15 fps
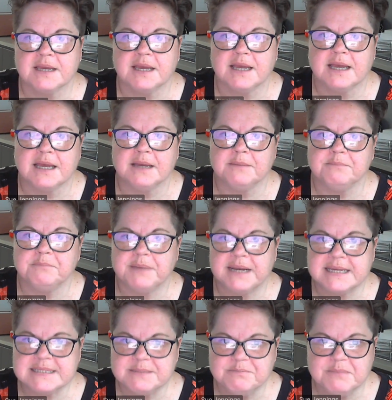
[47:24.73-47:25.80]
But
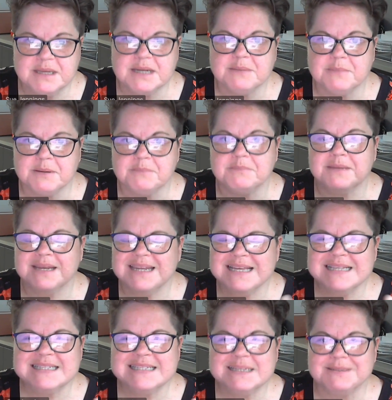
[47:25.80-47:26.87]
as a minimum, it needs